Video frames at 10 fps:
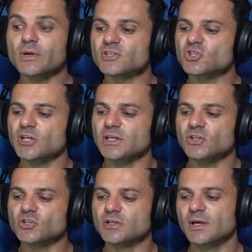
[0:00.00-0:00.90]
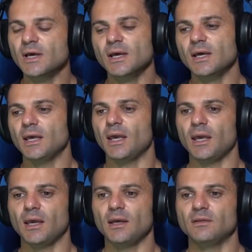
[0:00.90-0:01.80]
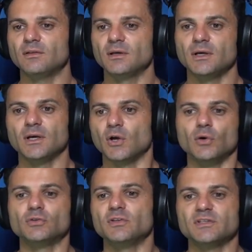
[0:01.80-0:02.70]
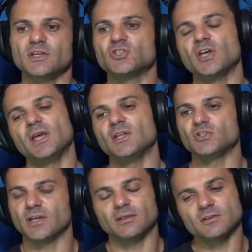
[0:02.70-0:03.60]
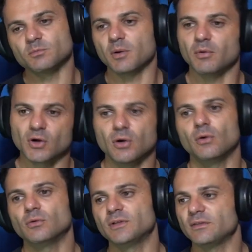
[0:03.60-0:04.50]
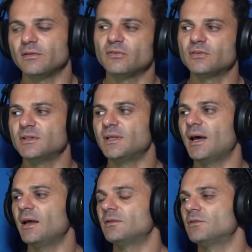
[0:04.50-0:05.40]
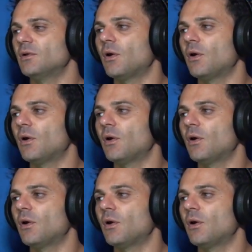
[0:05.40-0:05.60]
exchange, and go to this exchange, get this promo code and this and that.